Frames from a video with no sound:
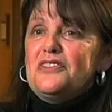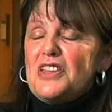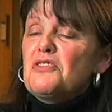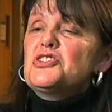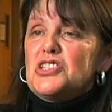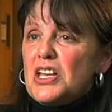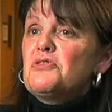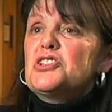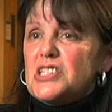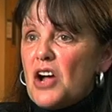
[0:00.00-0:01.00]
They
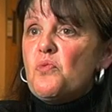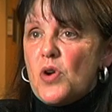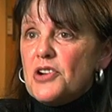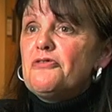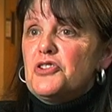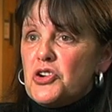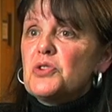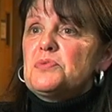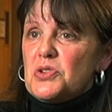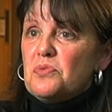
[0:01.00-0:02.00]
were just a wonderful
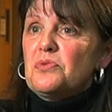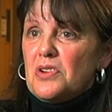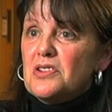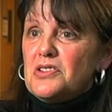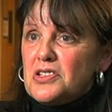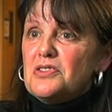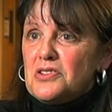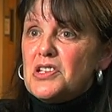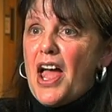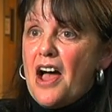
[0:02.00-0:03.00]
group to
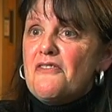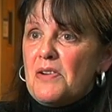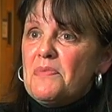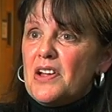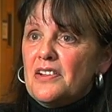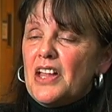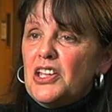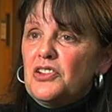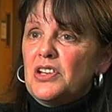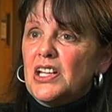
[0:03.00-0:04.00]
have up there in
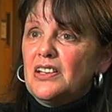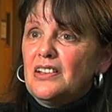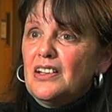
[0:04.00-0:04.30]
that unit.